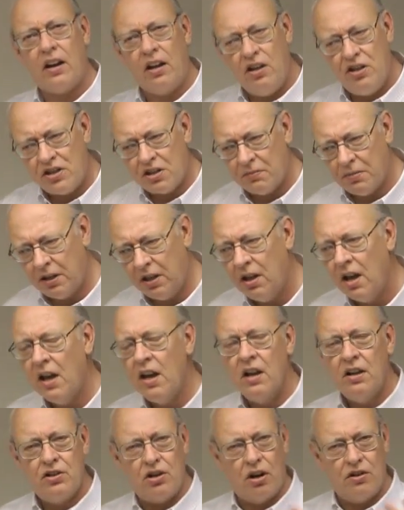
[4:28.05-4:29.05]
I used to be in
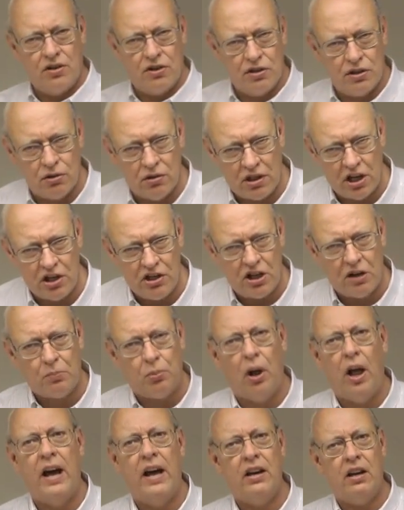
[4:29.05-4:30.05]
charge of strategic
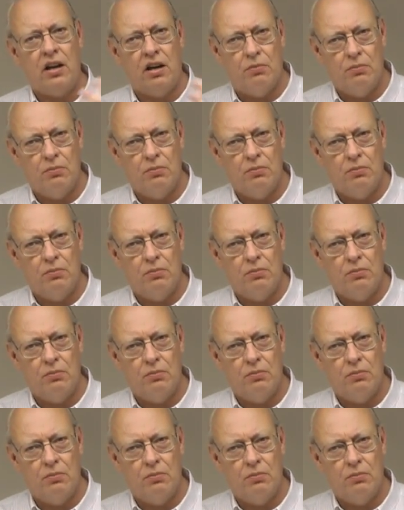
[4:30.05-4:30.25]
planning